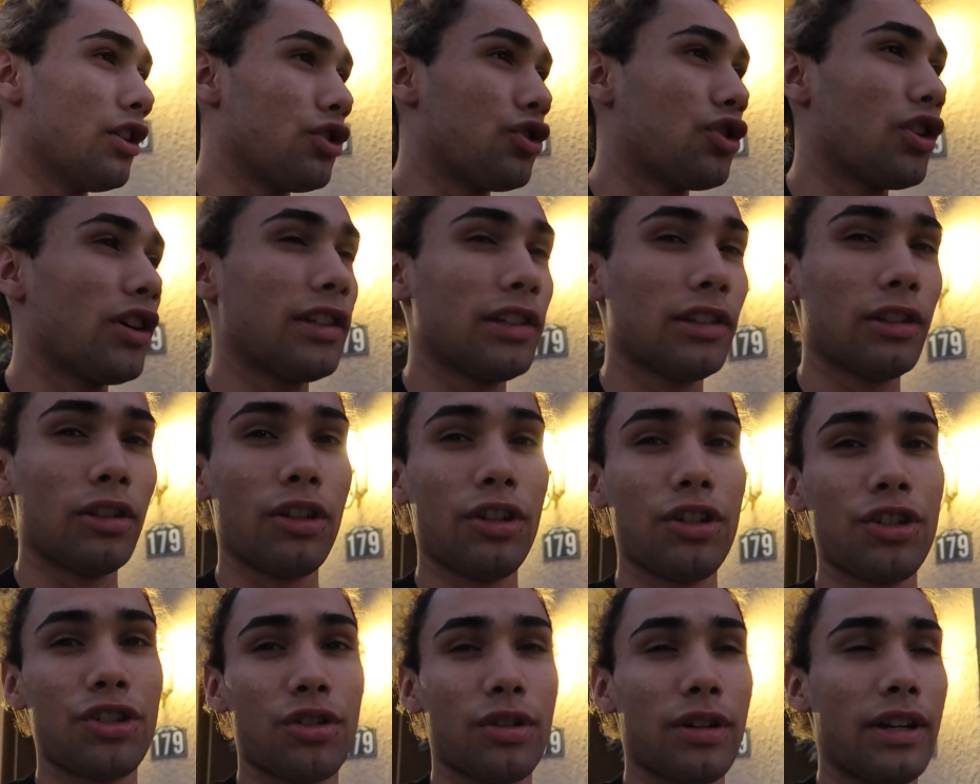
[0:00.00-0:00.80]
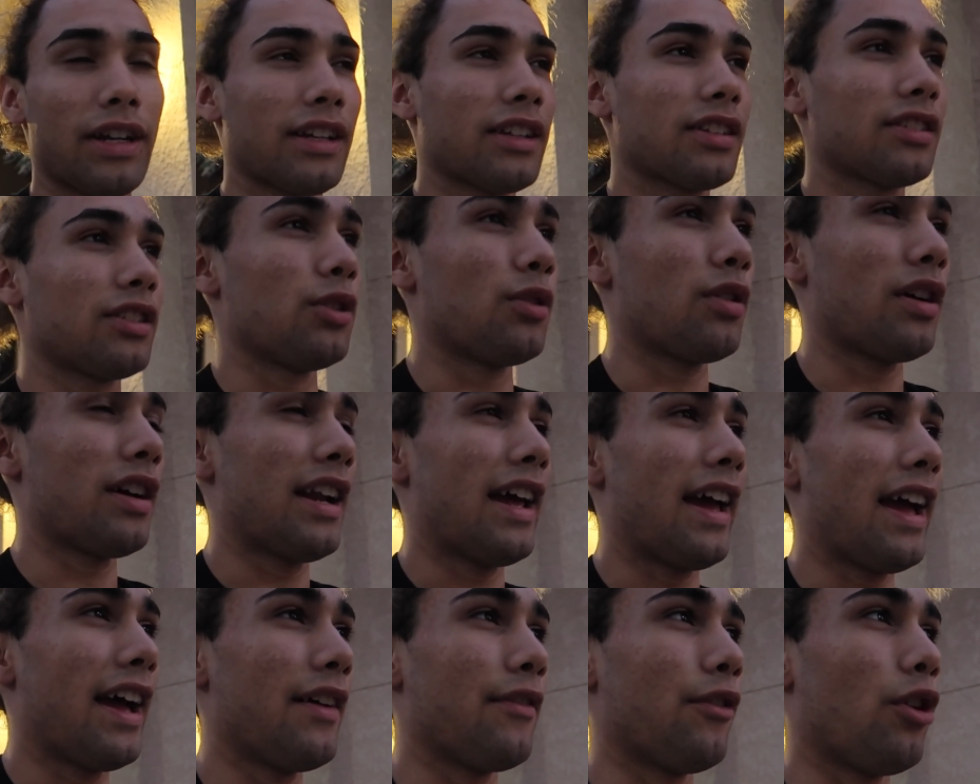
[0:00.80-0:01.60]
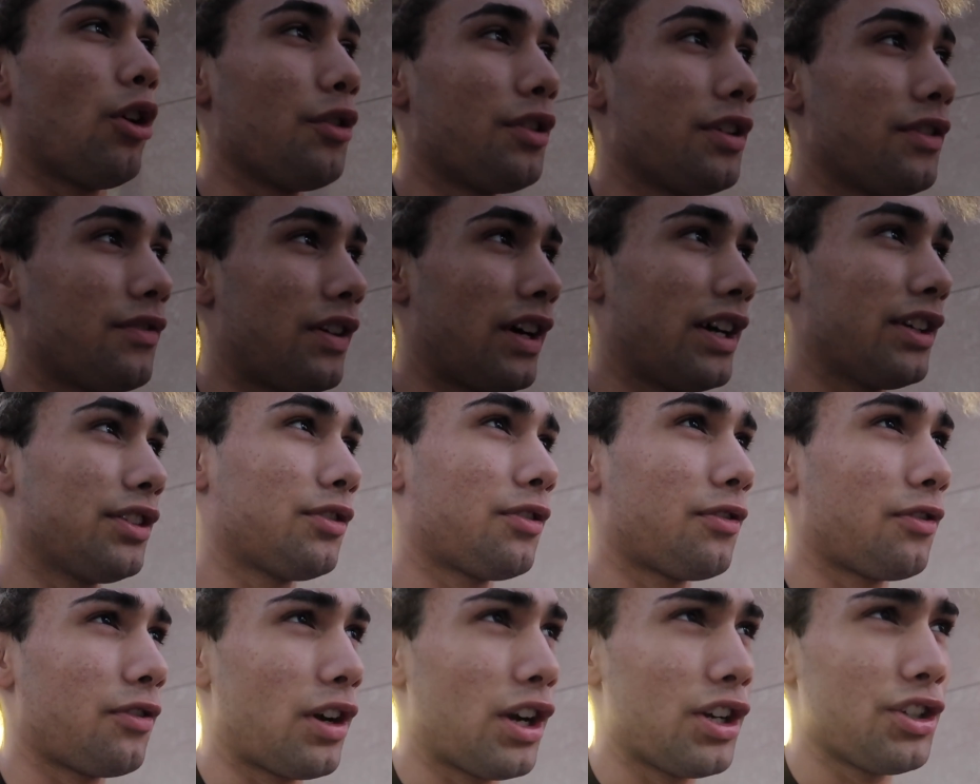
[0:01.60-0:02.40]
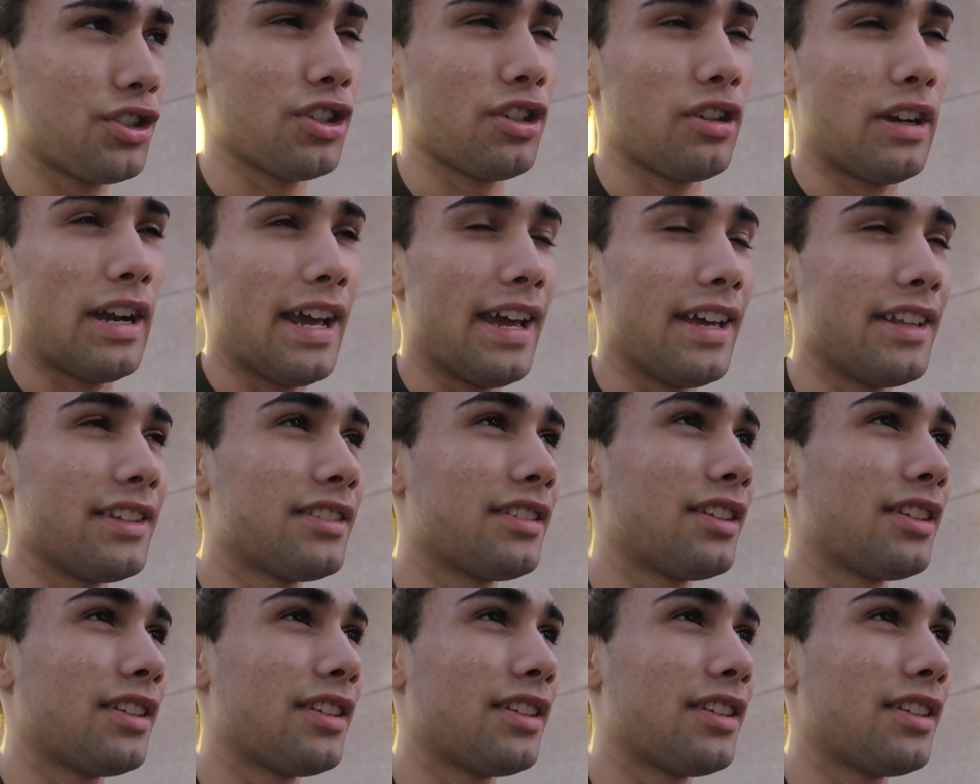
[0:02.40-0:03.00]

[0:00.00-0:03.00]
just learn tricks, you kind of have all the advice fresh in your head